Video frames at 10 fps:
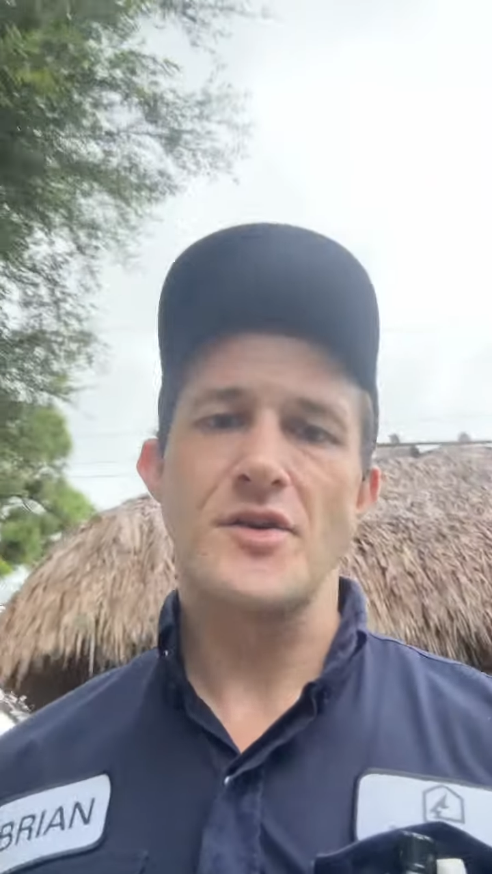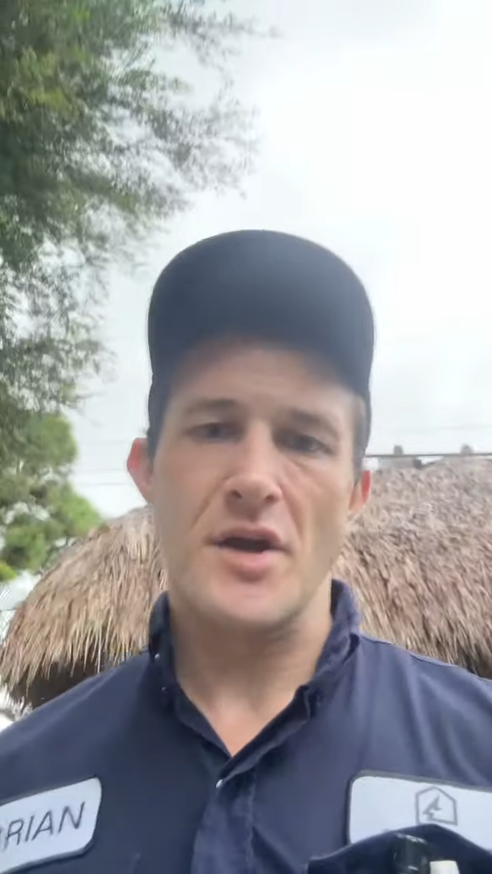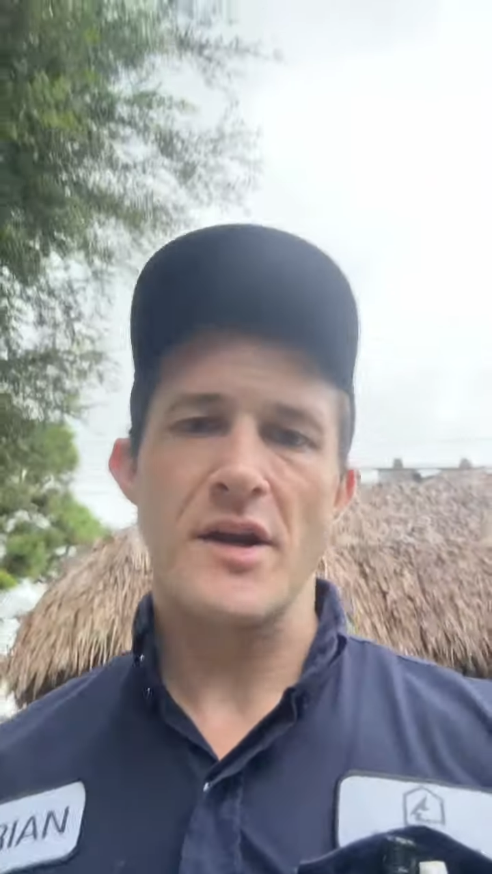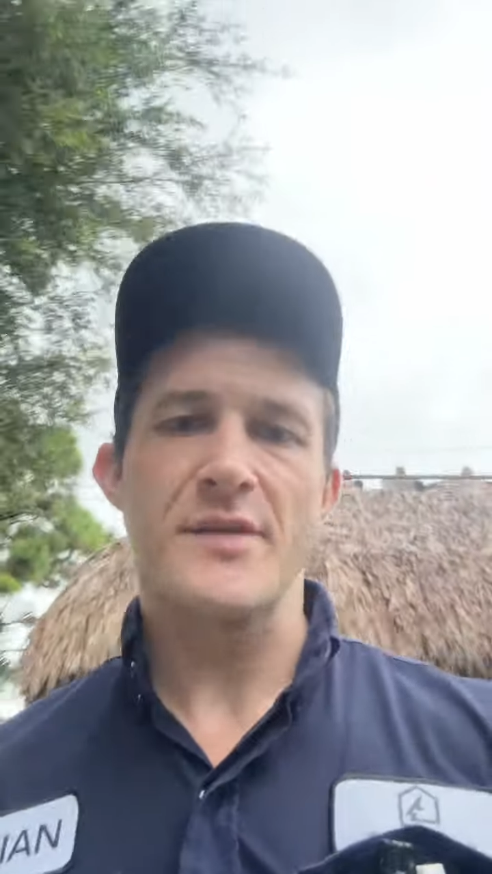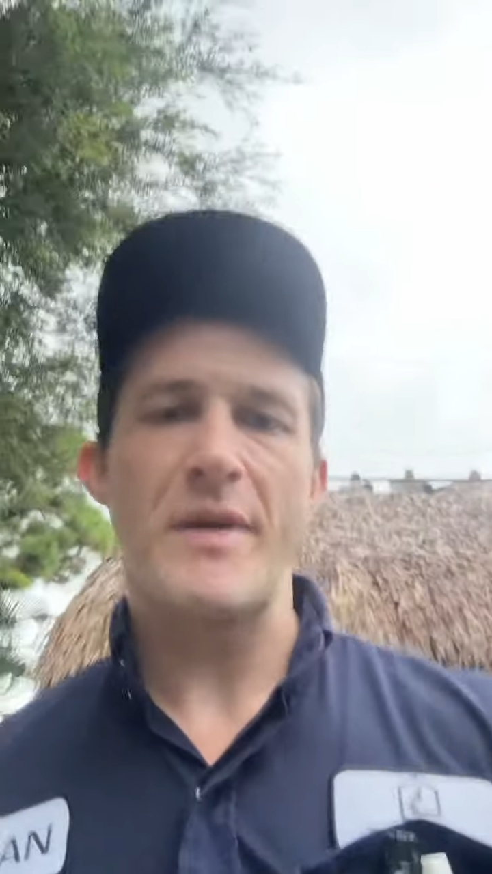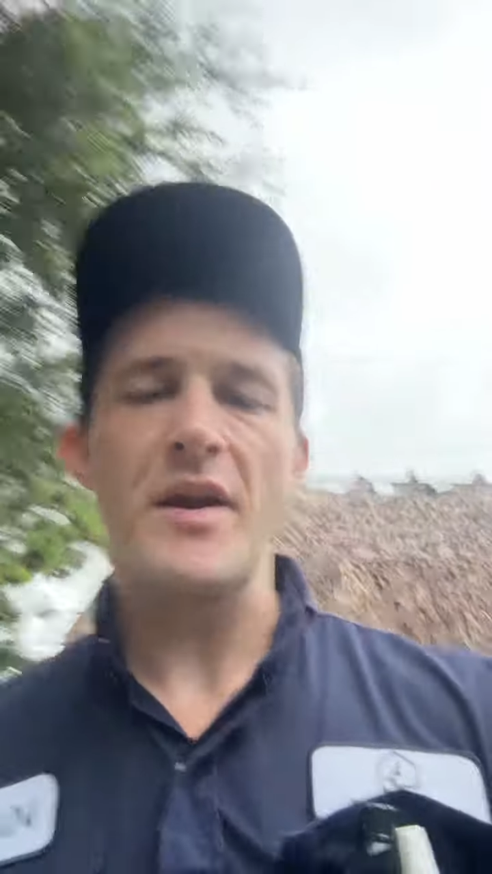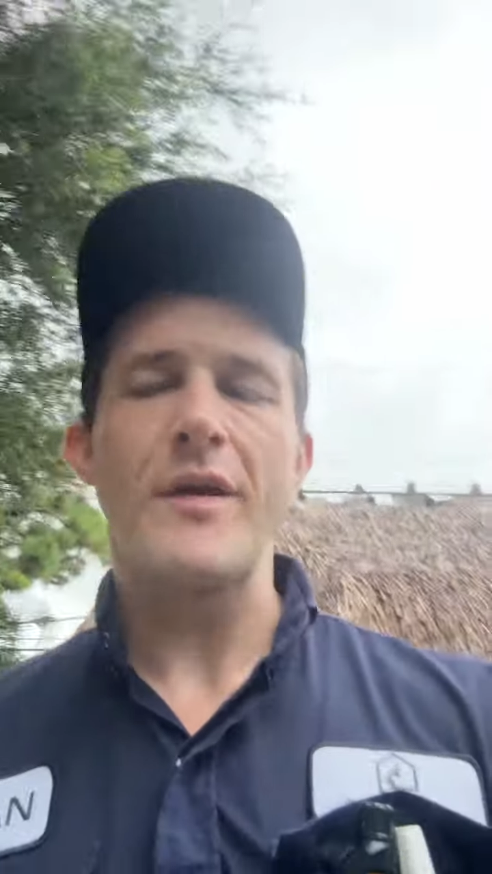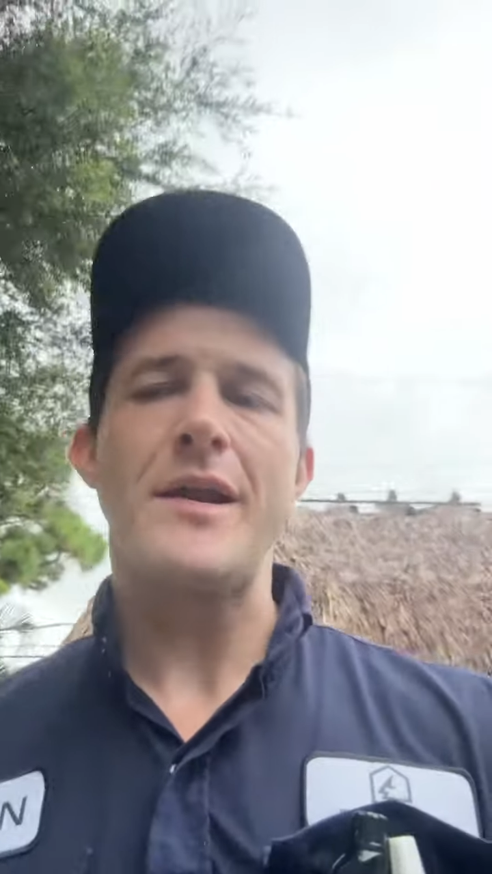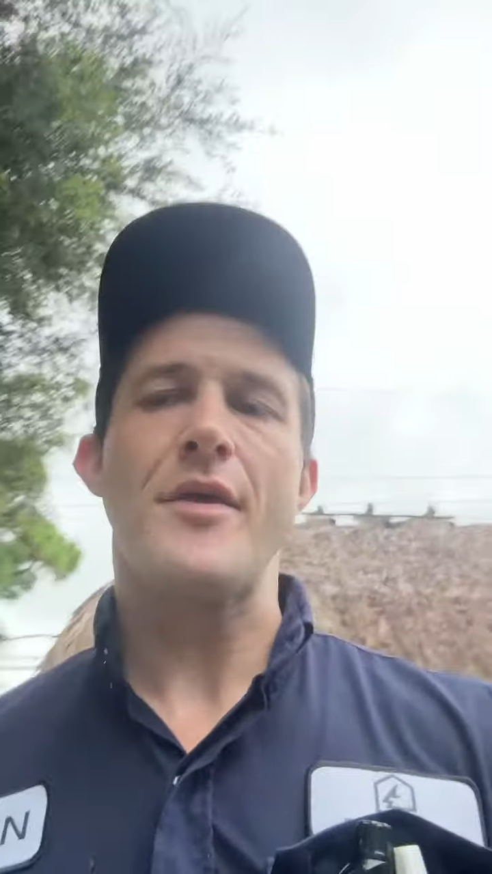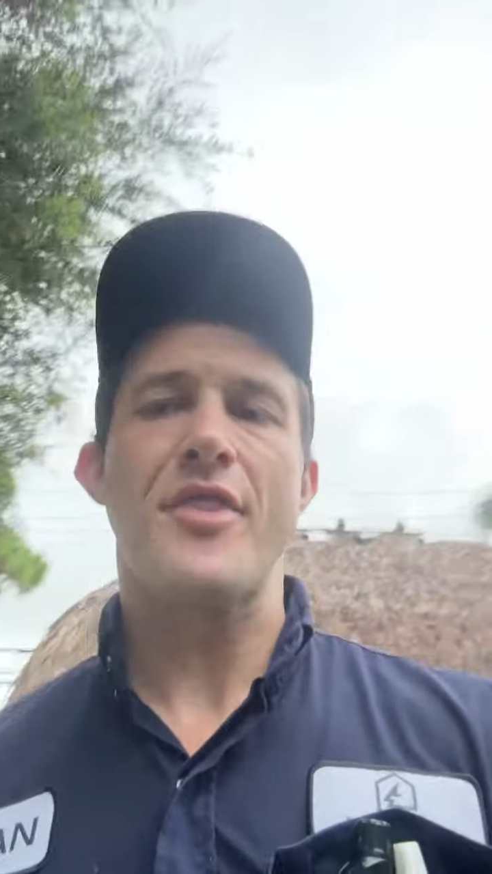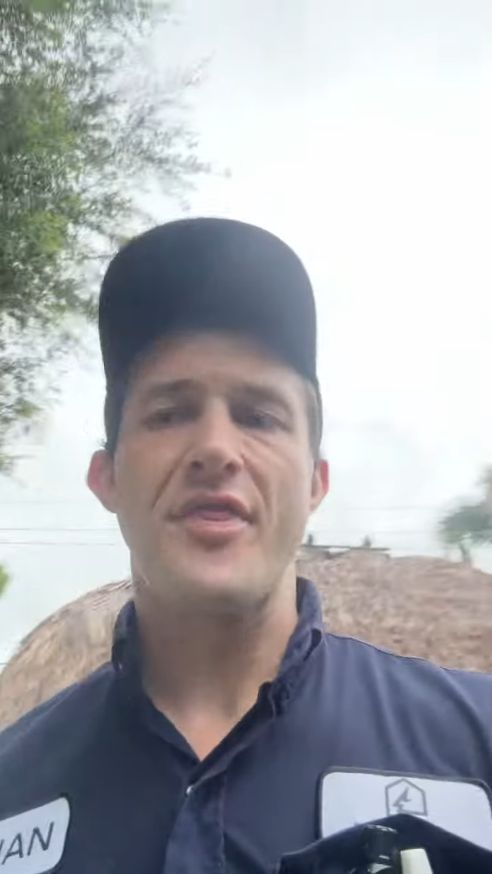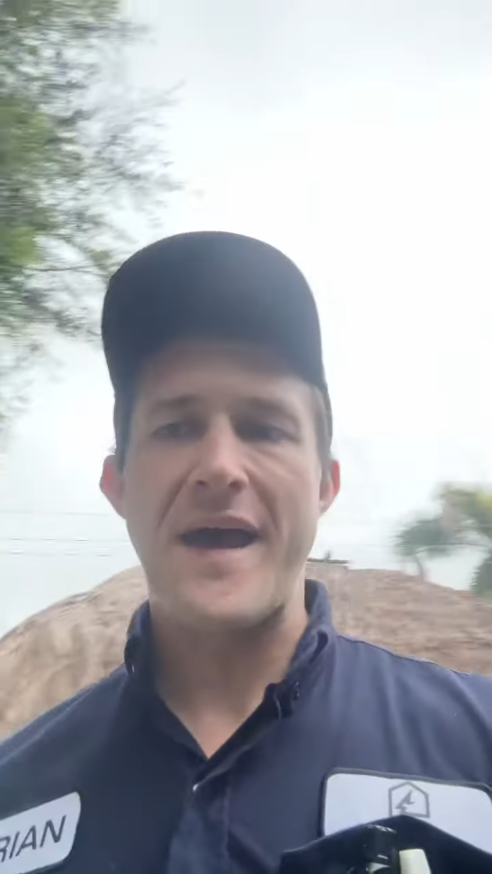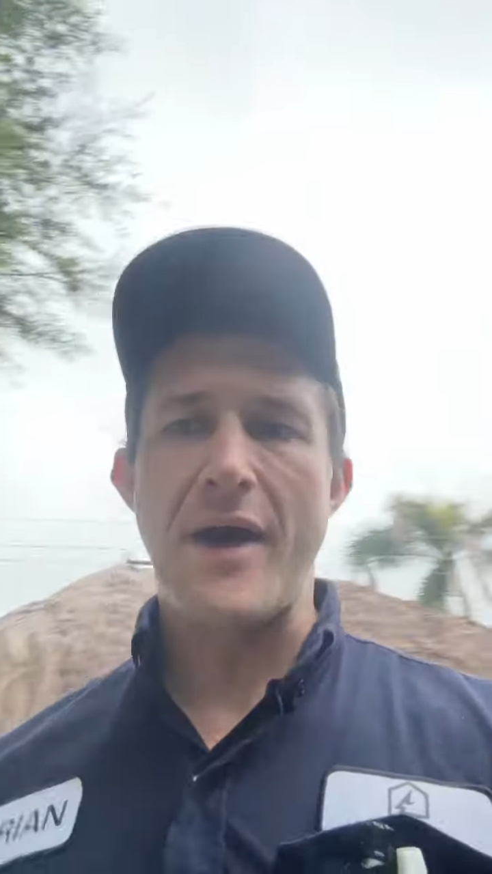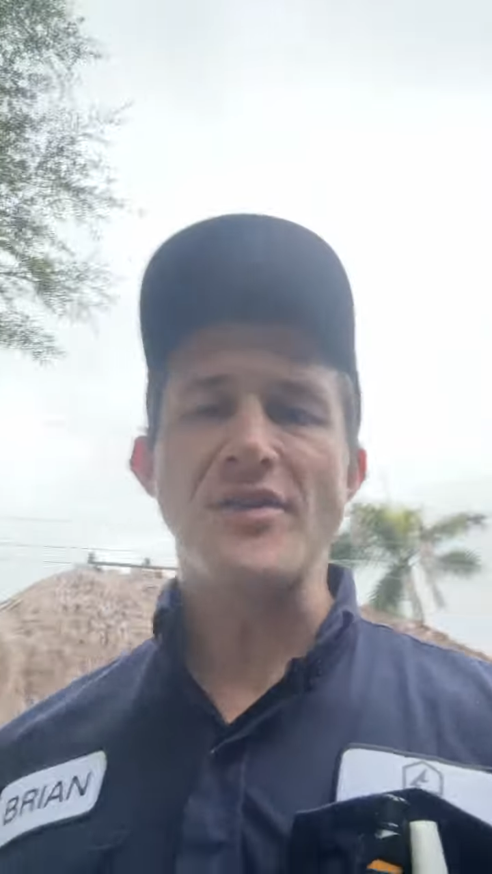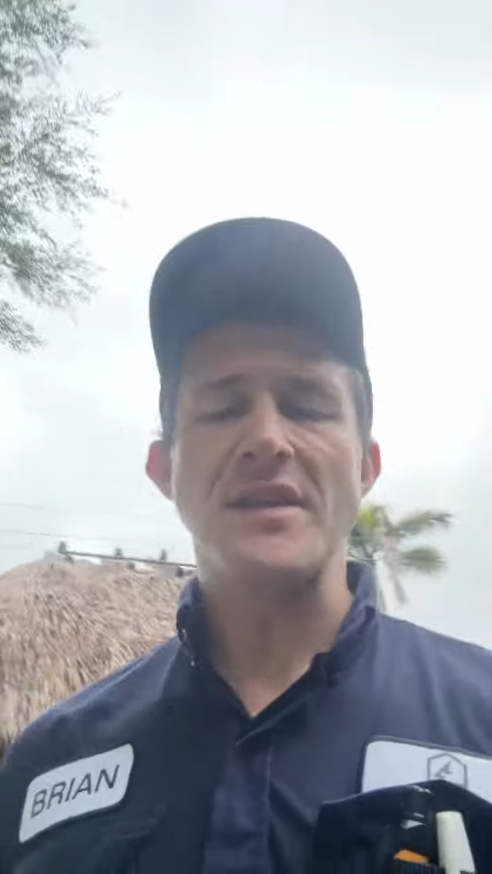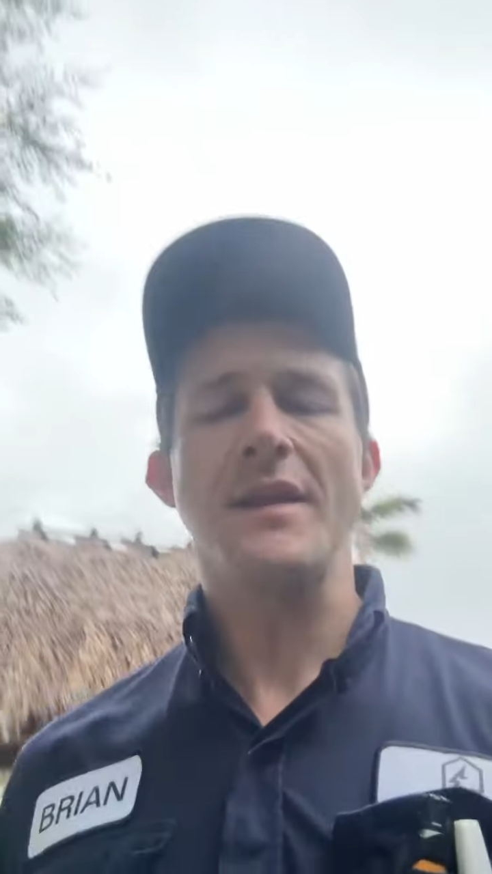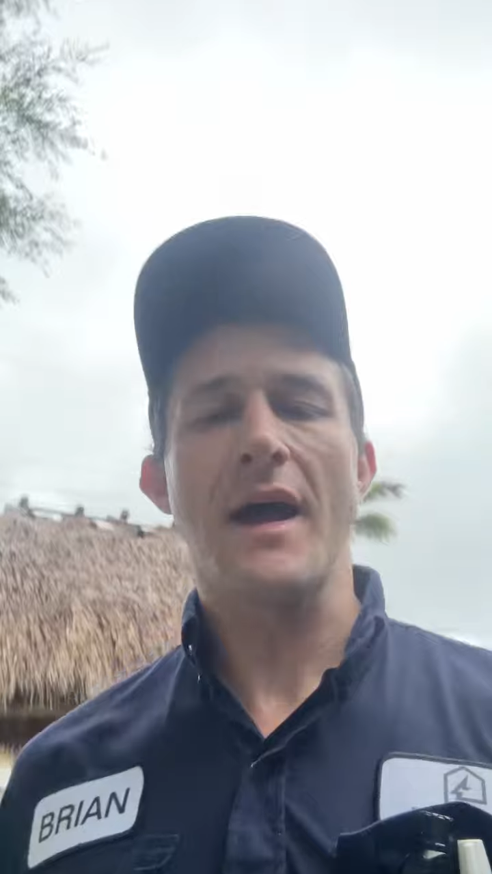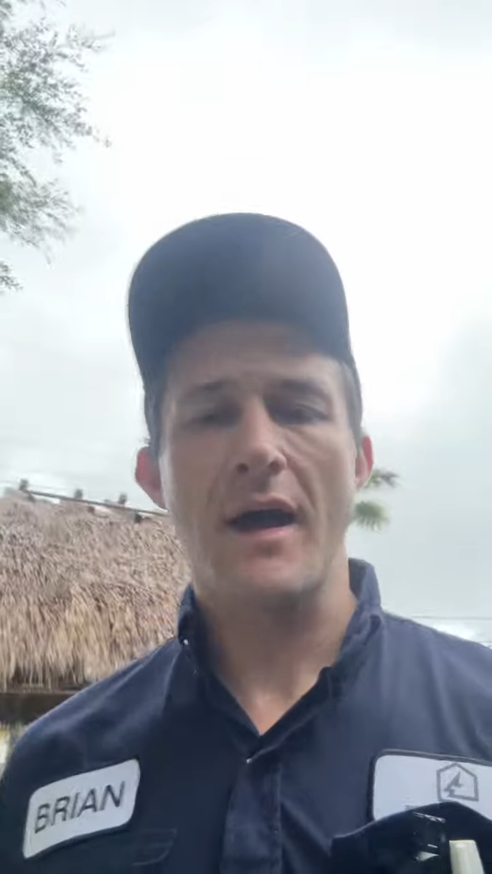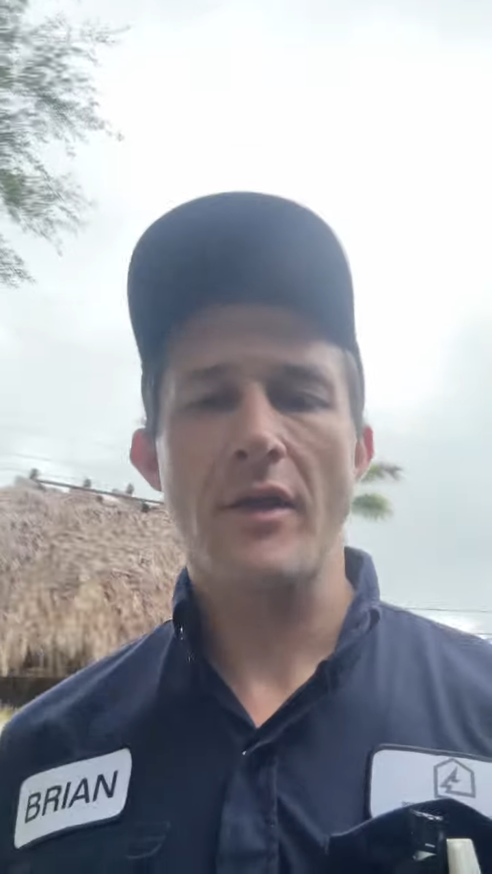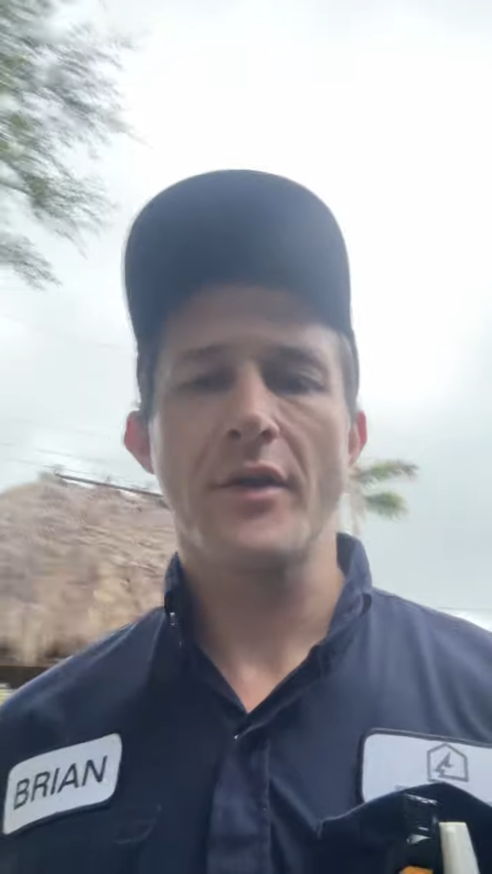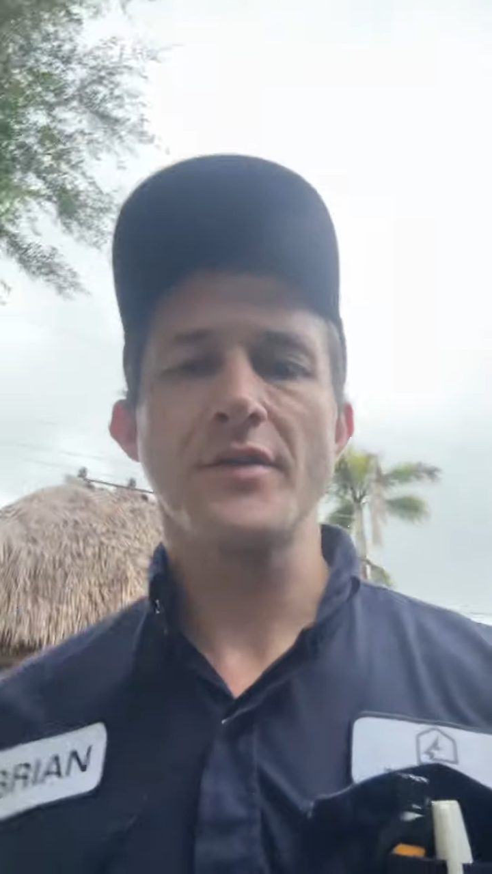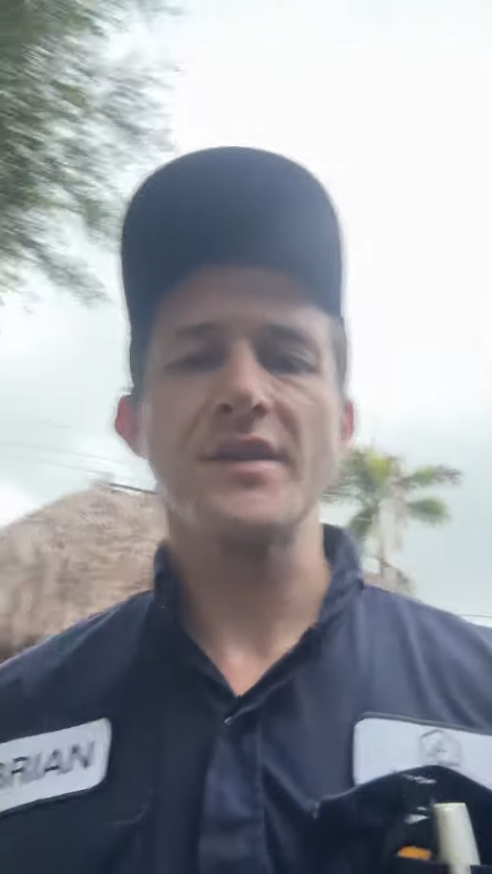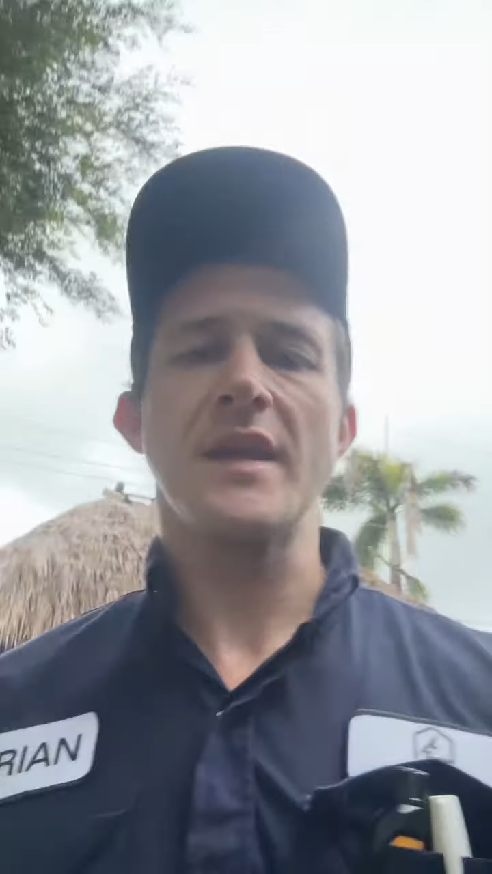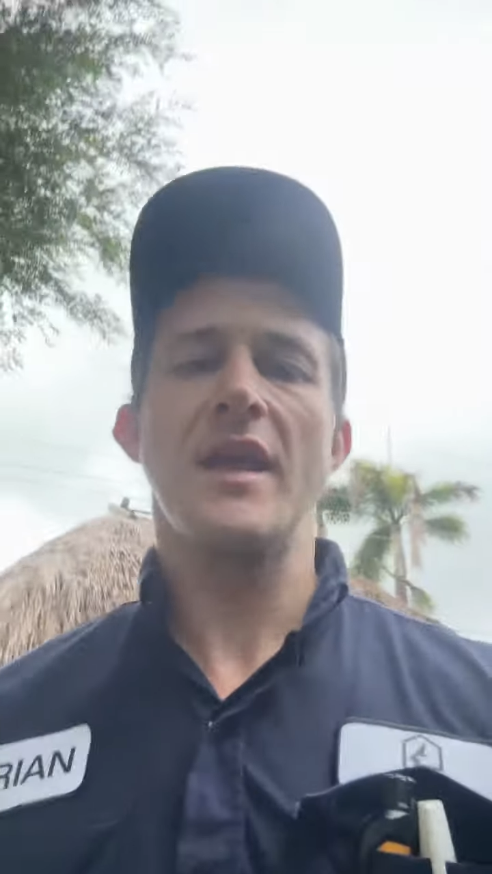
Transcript: you're gonna spend around $1,000,